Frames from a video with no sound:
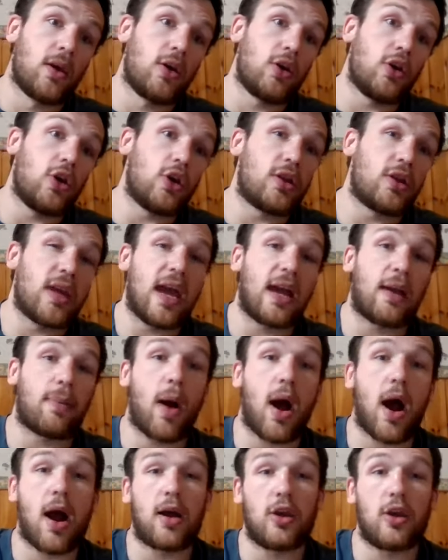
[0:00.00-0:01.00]
you take
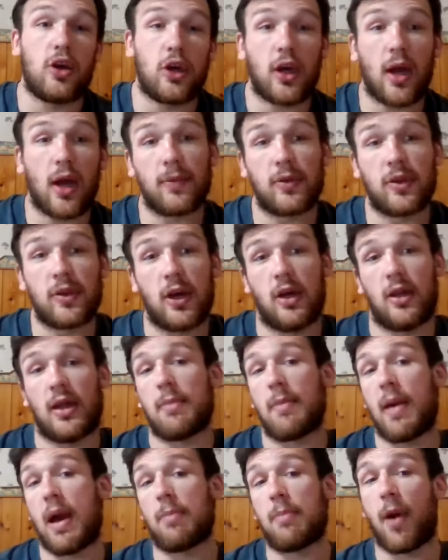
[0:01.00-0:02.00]
part, you come to
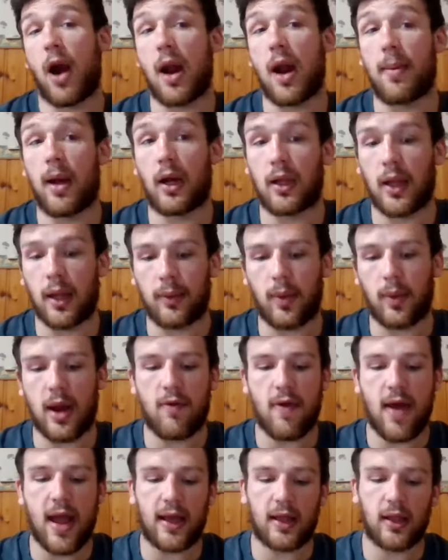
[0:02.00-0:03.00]
like my barbell club
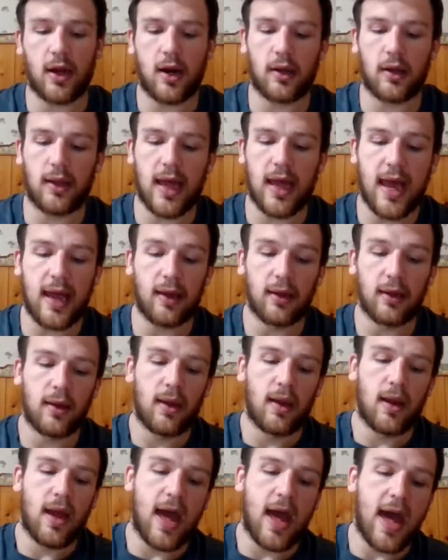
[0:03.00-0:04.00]
quite regularly.
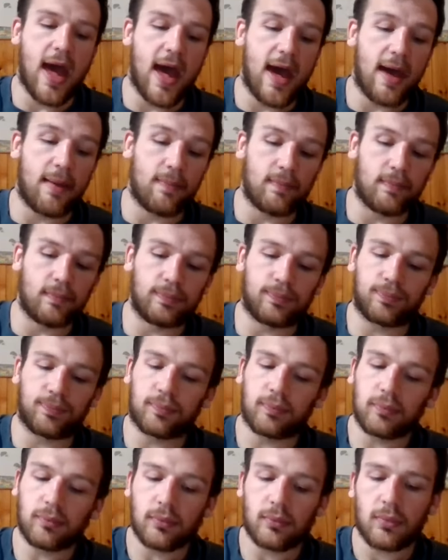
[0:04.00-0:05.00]
And
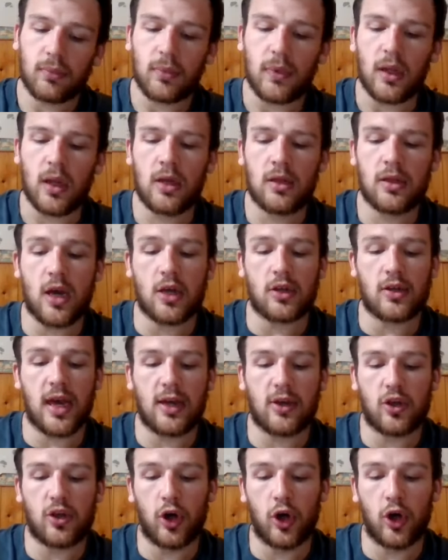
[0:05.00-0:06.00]
so it's
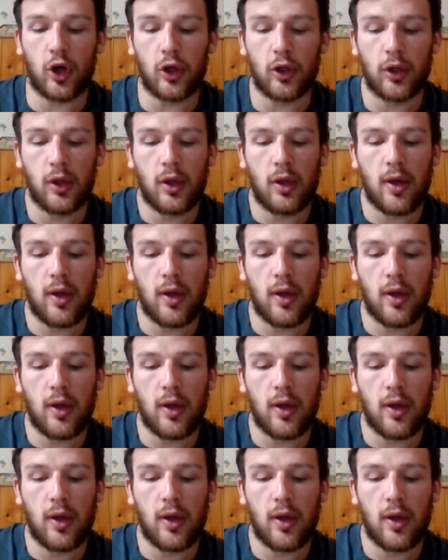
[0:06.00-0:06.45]
like, so